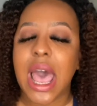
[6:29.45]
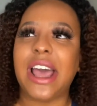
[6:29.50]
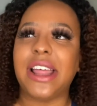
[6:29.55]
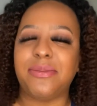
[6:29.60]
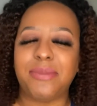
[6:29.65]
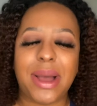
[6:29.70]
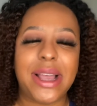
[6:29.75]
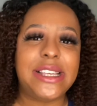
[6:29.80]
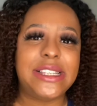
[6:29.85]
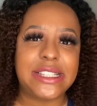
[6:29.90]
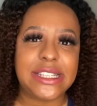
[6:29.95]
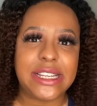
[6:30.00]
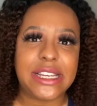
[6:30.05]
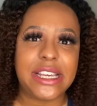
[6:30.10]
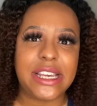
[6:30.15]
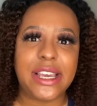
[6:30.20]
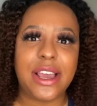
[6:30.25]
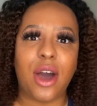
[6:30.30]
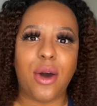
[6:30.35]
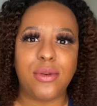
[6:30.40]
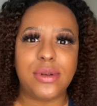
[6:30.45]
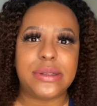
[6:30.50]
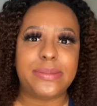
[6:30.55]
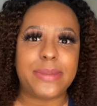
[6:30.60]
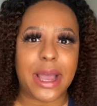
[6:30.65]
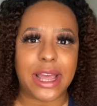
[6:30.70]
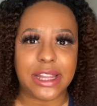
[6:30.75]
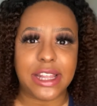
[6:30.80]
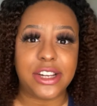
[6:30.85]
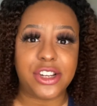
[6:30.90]
My city owns my
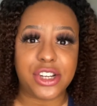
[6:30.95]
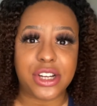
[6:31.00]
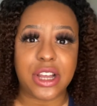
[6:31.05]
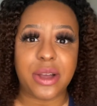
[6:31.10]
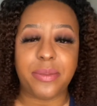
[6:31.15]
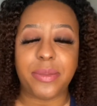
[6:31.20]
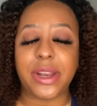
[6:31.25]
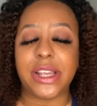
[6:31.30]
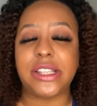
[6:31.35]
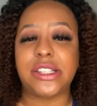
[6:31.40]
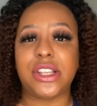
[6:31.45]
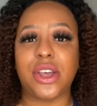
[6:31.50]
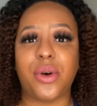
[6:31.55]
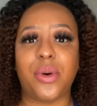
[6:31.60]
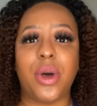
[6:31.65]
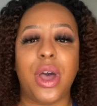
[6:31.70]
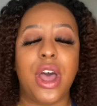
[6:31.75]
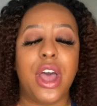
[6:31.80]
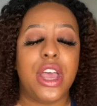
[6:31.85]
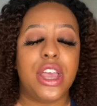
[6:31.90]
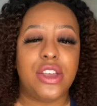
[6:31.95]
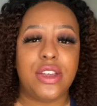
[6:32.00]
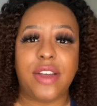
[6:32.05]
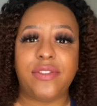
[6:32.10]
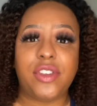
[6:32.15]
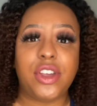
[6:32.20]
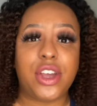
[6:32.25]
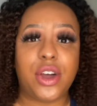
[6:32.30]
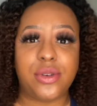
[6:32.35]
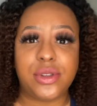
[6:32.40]
electric company, so you have
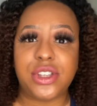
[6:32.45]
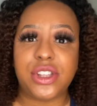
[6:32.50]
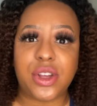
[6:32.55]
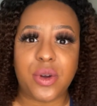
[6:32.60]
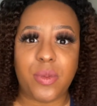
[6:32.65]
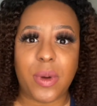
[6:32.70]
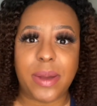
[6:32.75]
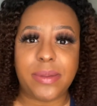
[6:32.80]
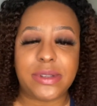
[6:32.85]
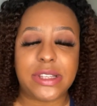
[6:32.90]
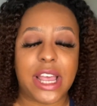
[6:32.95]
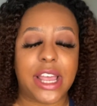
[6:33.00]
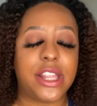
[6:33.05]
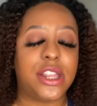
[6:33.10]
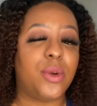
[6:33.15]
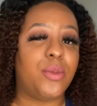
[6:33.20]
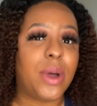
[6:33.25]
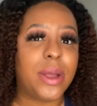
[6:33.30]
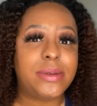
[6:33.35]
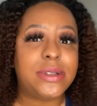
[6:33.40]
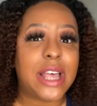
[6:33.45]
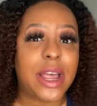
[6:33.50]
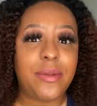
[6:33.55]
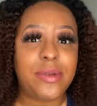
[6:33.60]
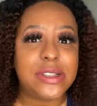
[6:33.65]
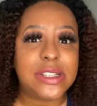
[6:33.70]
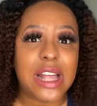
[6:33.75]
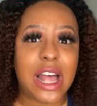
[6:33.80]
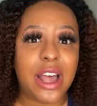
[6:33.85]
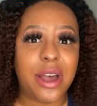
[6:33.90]
to go to their website. The website
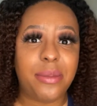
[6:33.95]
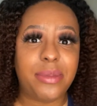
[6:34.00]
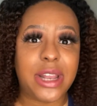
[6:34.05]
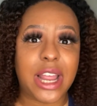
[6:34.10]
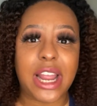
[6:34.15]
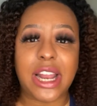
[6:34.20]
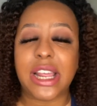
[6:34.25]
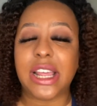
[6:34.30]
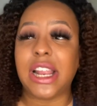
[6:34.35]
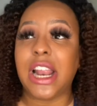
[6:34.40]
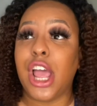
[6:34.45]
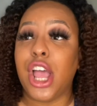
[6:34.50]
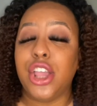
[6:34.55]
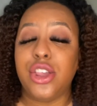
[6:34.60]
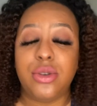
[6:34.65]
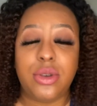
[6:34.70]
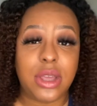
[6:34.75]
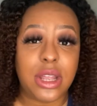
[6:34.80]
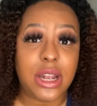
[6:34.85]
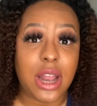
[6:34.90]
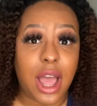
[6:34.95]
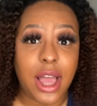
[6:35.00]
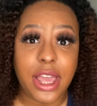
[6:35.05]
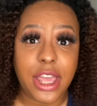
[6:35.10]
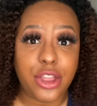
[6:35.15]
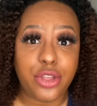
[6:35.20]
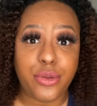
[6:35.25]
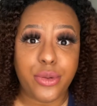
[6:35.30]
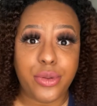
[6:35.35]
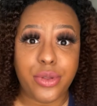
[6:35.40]
was not updated. You could not
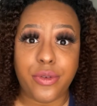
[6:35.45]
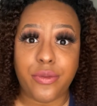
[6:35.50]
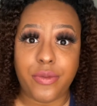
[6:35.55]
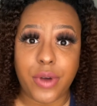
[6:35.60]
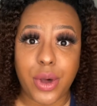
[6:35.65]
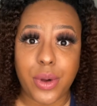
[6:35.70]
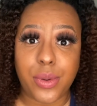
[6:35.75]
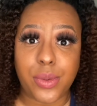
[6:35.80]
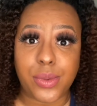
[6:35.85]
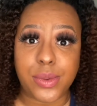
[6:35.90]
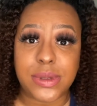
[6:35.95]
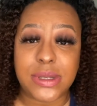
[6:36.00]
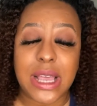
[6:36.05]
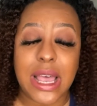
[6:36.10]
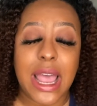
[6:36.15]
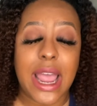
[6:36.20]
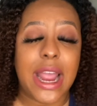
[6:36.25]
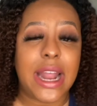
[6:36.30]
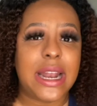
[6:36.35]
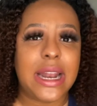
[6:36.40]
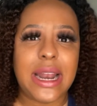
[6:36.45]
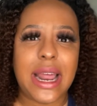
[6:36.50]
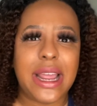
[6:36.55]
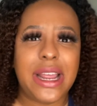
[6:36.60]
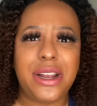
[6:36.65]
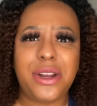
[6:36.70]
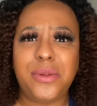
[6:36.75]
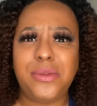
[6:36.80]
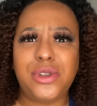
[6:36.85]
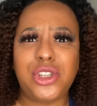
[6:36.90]
get through the phones. And then I
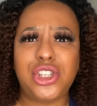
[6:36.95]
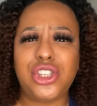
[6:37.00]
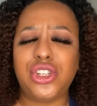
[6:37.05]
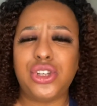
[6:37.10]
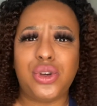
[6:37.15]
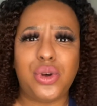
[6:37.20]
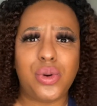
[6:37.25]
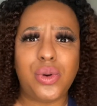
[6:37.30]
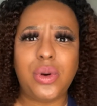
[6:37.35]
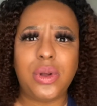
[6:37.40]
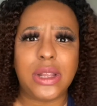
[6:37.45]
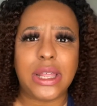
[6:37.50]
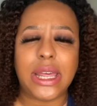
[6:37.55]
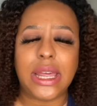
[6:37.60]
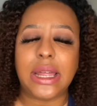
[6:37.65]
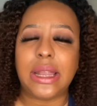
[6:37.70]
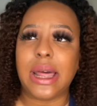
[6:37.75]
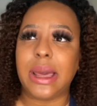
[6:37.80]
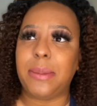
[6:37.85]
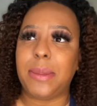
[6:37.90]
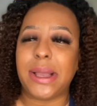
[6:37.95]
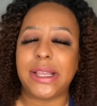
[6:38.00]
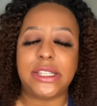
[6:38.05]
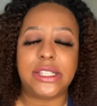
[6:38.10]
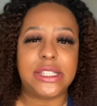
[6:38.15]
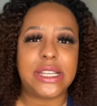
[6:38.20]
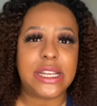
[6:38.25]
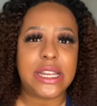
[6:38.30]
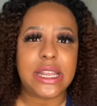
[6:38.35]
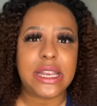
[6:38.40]
ended up just Googling like my
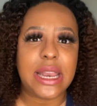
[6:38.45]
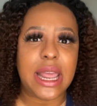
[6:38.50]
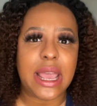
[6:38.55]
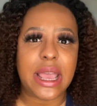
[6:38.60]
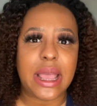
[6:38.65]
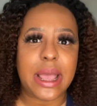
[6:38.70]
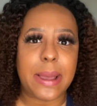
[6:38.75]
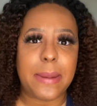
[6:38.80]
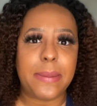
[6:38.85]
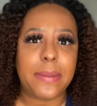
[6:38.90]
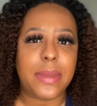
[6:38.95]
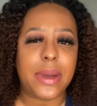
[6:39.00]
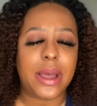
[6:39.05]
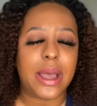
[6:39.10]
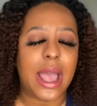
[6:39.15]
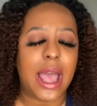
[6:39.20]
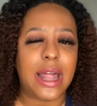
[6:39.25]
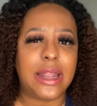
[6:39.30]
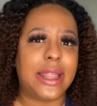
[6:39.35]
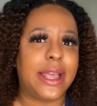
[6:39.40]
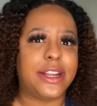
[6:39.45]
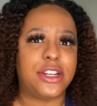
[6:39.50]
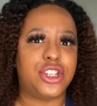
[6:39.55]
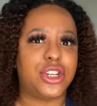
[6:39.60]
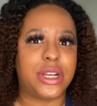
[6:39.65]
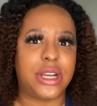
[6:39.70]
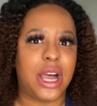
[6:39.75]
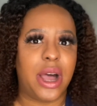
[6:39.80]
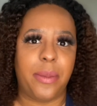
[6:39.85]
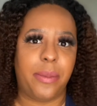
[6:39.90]
city name,
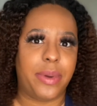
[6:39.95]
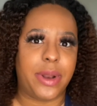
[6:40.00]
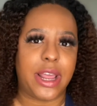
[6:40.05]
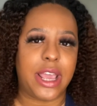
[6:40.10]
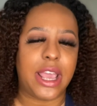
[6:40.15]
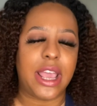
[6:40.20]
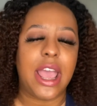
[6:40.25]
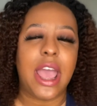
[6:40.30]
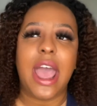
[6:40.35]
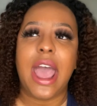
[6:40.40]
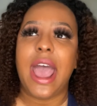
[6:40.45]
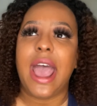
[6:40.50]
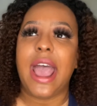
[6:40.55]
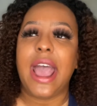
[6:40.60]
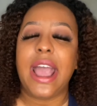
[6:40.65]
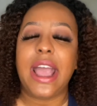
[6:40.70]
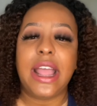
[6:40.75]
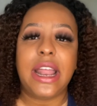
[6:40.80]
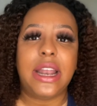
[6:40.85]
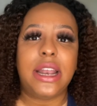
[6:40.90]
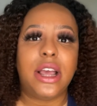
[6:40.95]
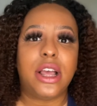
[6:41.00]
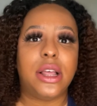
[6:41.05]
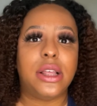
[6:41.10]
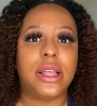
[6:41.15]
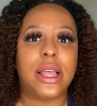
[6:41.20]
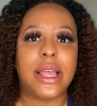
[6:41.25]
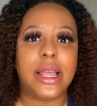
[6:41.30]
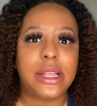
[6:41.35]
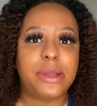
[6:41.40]
electric company, and
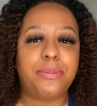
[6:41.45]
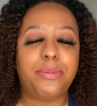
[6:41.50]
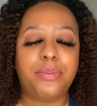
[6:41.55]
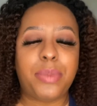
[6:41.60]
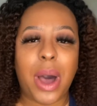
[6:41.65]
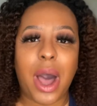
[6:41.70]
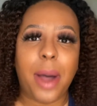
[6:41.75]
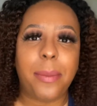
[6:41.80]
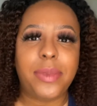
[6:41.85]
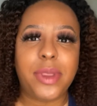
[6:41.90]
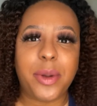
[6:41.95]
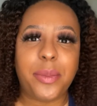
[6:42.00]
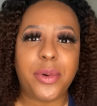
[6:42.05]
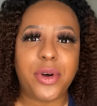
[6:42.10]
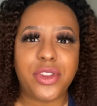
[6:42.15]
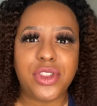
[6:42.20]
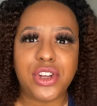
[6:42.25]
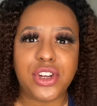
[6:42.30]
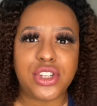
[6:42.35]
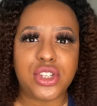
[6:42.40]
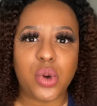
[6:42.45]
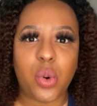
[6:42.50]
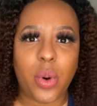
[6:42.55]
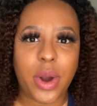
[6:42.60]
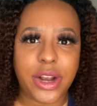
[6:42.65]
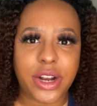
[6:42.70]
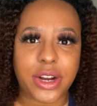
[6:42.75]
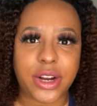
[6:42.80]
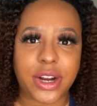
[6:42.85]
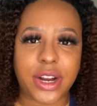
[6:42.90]
it popped up on their
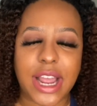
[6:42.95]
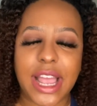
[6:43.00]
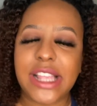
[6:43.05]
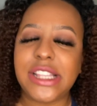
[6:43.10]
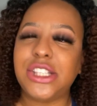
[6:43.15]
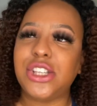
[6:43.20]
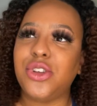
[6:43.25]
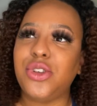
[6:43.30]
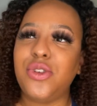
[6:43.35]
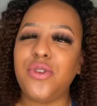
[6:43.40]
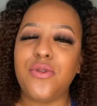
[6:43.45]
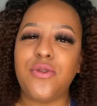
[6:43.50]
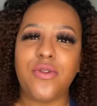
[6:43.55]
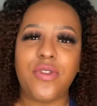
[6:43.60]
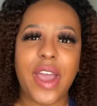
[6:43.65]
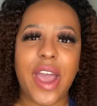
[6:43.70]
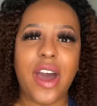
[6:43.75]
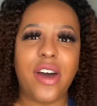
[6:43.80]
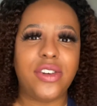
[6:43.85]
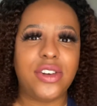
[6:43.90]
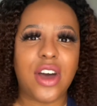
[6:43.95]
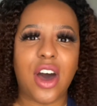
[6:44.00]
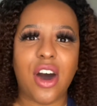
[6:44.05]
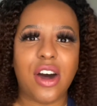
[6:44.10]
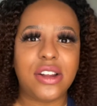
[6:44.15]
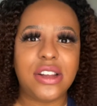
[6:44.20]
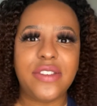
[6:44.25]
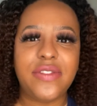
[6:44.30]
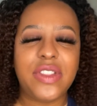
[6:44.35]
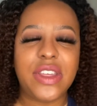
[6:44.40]
Twitter. And so you found
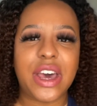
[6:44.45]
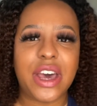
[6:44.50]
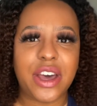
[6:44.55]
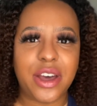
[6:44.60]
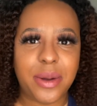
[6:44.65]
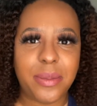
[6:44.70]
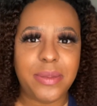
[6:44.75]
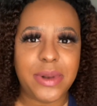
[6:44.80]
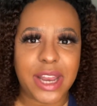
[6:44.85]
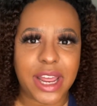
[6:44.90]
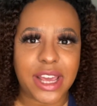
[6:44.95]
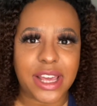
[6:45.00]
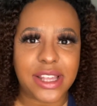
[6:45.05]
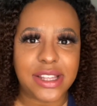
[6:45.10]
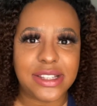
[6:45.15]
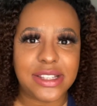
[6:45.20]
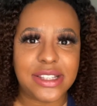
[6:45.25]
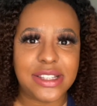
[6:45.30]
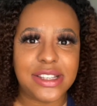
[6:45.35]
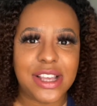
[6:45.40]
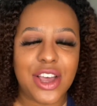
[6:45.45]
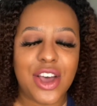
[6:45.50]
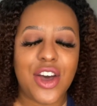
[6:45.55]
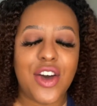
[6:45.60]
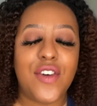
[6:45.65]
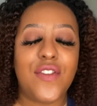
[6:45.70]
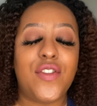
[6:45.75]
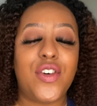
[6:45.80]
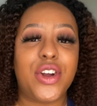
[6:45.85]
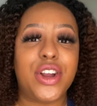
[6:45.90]
all of the updates
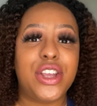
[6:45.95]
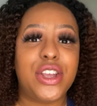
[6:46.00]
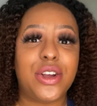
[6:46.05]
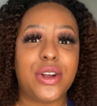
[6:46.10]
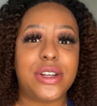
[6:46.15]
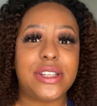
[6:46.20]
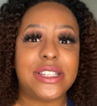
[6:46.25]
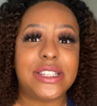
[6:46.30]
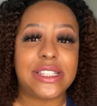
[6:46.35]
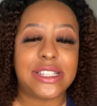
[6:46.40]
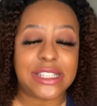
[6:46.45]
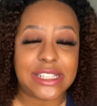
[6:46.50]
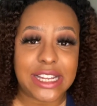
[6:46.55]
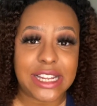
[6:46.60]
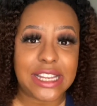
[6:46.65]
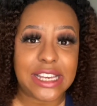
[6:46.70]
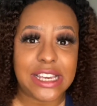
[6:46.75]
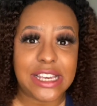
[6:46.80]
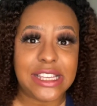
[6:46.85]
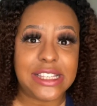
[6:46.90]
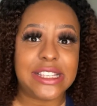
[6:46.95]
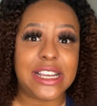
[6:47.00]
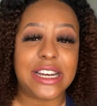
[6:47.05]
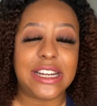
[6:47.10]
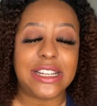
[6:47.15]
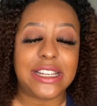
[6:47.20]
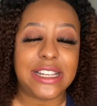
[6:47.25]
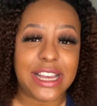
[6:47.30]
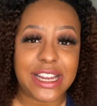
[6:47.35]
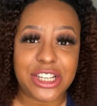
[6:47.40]
for your city's
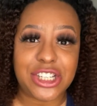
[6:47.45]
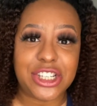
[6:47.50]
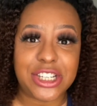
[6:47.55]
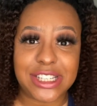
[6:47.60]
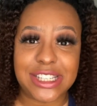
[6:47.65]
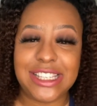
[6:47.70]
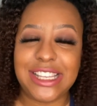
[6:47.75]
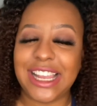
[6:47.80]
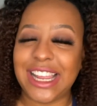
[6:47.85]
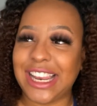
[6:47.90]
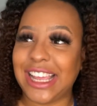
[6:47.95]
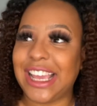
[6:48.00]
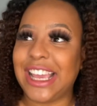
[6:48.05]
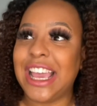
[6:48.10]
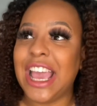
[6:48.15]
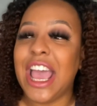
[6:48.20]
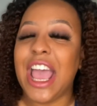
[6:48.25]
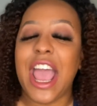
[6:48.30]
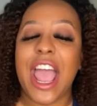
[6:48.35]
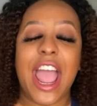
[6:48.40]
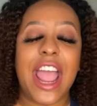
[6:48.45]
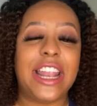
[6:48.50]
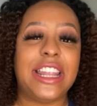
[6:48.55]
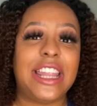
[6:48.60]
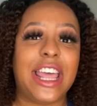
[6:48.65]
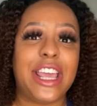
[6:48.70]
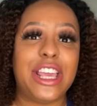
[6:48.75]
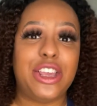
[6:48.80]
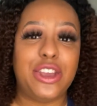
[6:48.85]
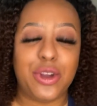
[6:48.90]
electricity and
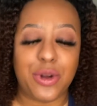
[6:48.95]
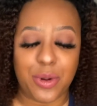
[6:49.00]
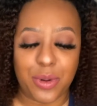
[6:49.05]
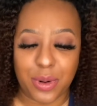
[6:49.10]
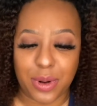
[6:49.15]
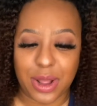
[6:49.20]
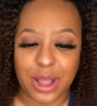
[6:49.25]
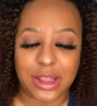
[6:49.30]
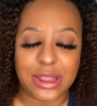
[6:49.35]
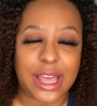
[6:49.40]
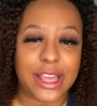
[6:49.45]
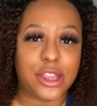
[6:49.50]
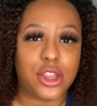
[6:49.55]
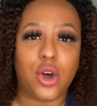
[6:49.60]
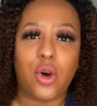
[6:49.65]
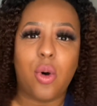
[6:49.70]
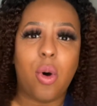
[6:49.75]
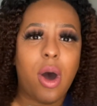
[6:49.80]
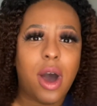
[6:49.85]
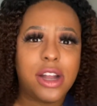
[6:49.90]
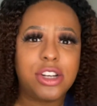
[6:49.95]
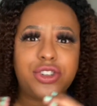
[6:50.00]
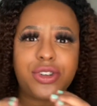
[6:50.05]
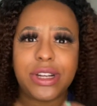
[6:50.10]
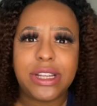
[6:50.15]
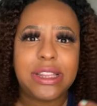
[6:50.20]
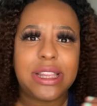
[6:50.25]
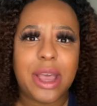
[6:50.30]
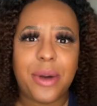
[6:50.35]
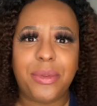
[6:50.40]
like the
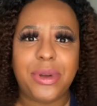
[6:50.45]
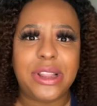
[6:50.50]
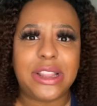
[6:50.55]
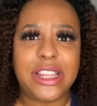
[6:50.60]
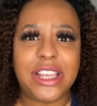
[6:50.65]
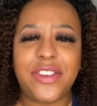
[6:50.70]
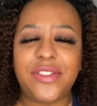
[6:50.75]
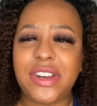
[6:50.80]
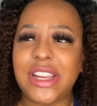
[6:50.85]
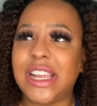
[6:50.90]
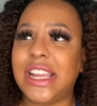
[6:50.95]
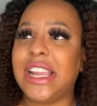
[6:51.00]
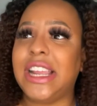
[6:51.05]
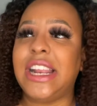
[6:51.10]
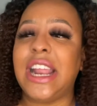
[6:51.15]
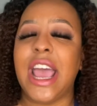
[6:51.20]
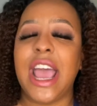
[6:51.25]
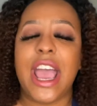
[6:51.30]
quadrant that we lived in.